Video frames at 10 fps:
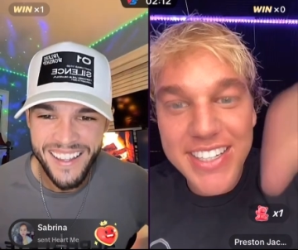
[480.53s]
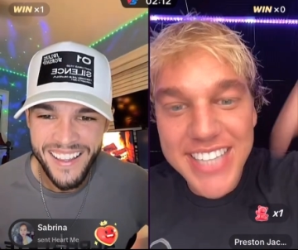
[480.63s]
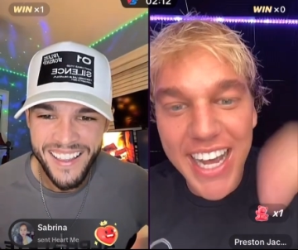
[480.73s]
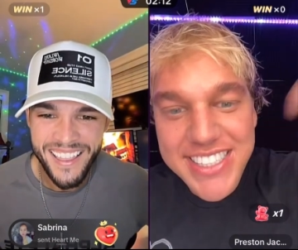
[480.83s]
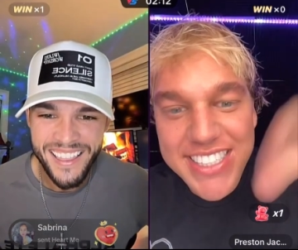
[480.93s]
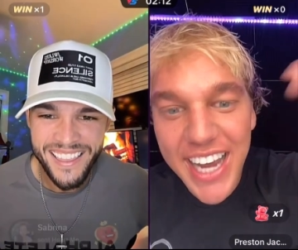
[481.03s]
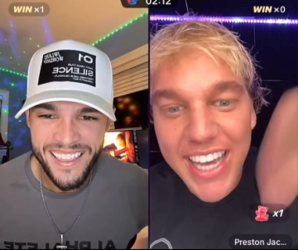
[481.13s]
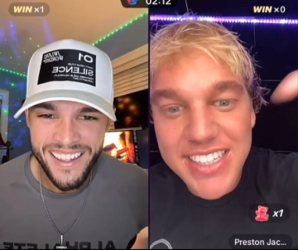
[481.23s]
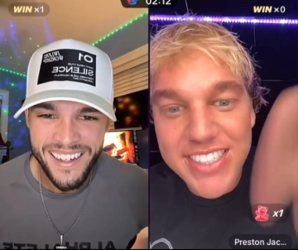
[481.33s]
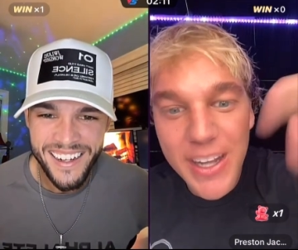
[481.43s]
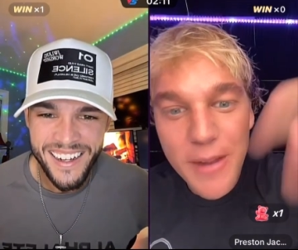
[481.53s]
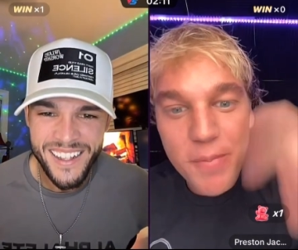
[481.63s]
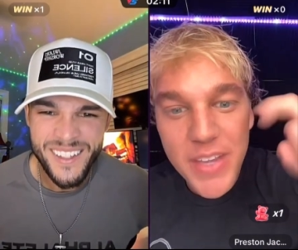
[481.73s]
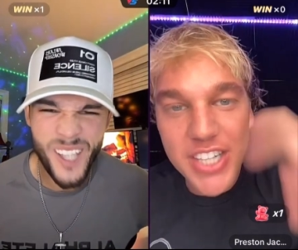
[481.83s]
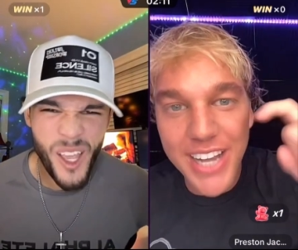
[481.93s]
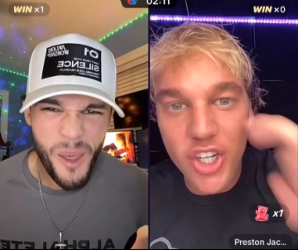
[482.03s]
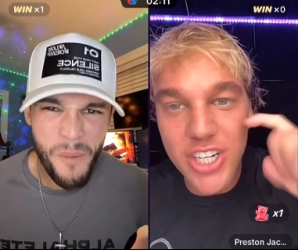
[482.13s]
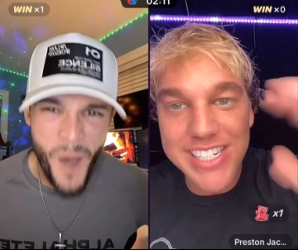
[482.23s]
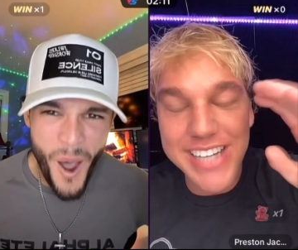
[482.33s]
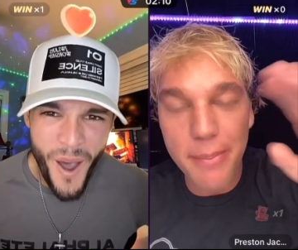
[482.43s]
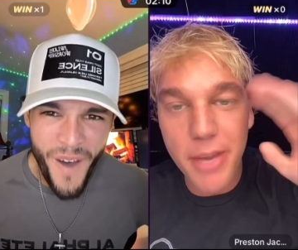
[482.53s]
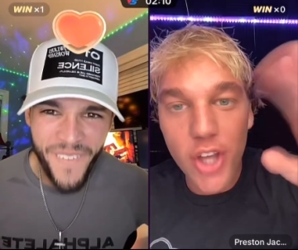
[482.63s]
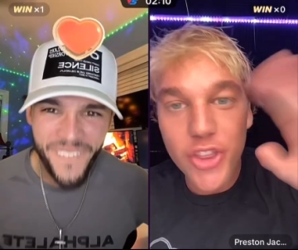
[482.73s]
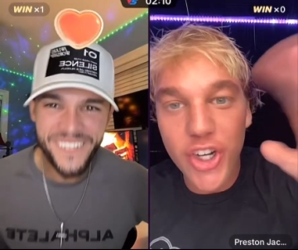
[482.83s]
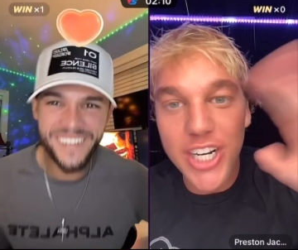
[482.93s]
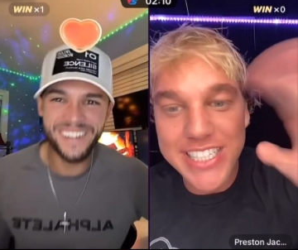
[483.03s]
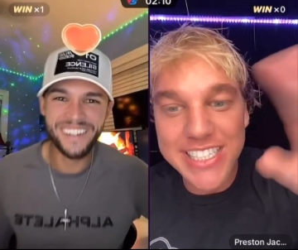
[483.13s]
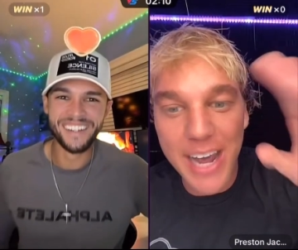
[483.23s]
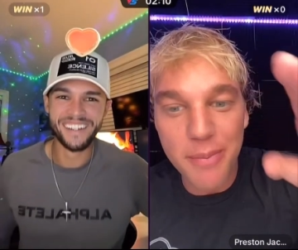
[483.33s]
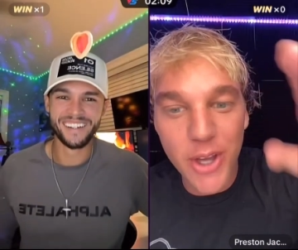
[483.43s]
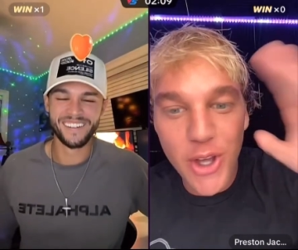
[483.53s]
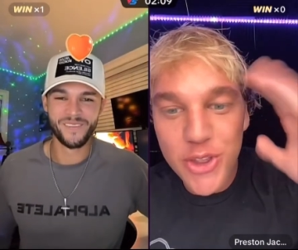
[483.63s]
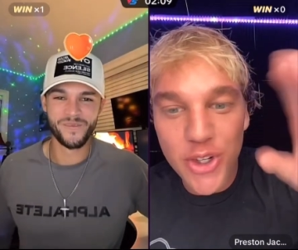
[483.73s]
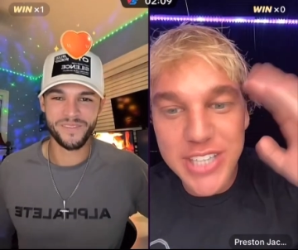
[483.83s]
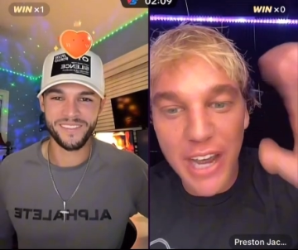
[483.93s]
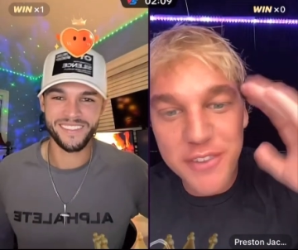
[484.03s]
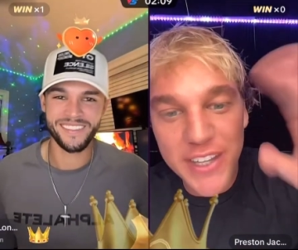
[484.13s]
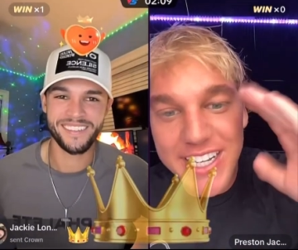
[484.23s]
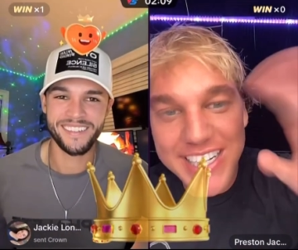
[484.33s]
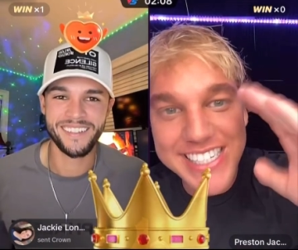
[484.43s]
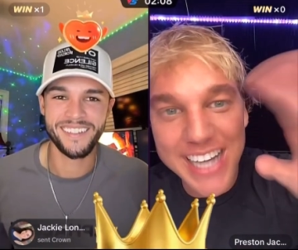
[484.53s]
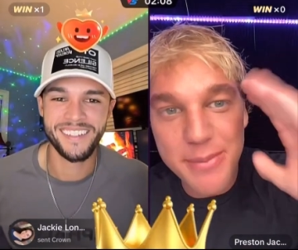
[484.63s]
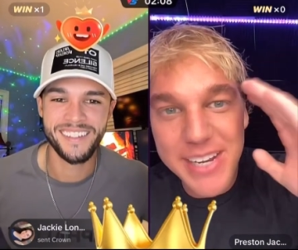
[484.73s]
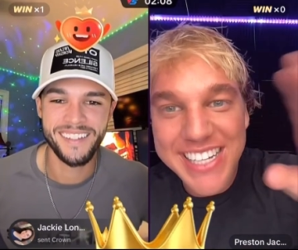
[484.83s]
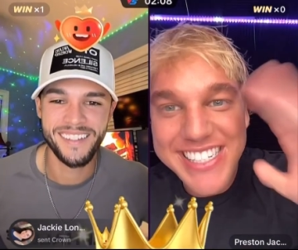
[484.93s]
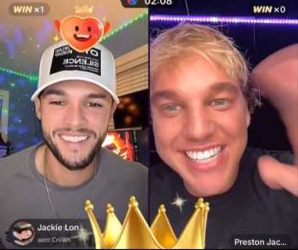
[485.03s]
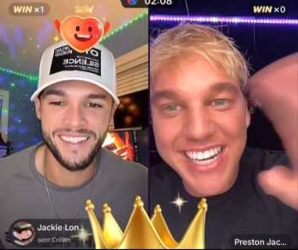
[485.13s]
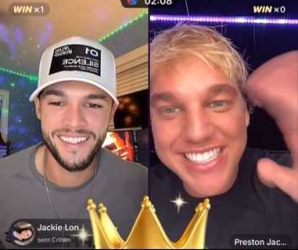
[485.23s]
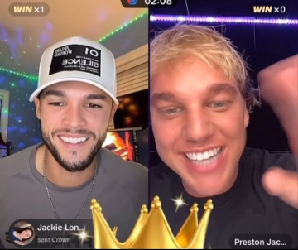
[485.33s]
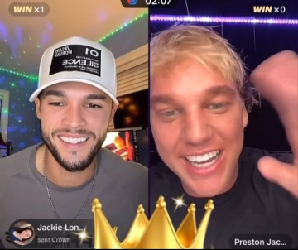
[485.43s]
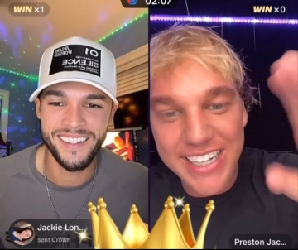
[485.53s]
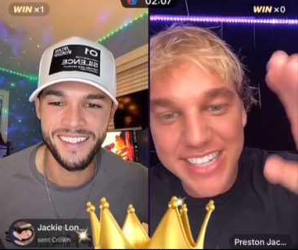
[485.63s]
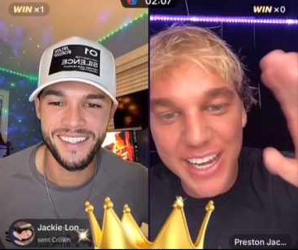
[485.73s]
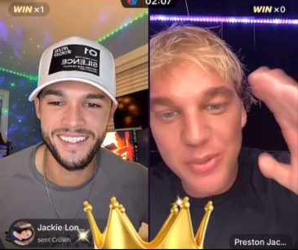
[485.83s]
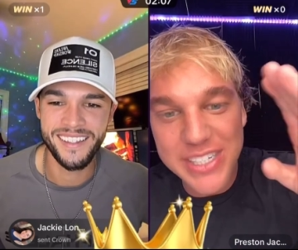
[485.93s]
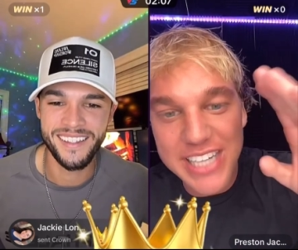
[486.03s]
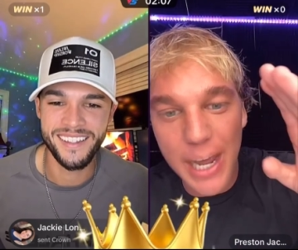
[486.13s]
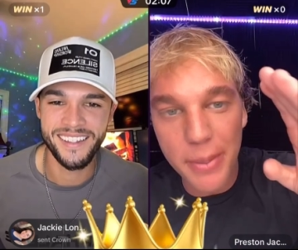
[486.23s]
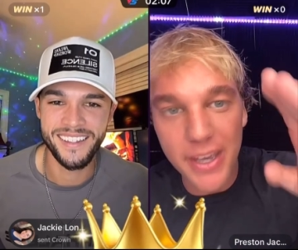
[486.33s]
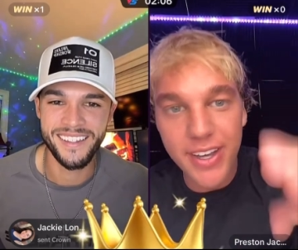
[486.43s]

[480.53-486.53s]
Speaker 1: 10 seconds. Chat, they're going to snipe. They're going to snipe. They're definitely gonna snipe. Six seconds. Can we snipe it?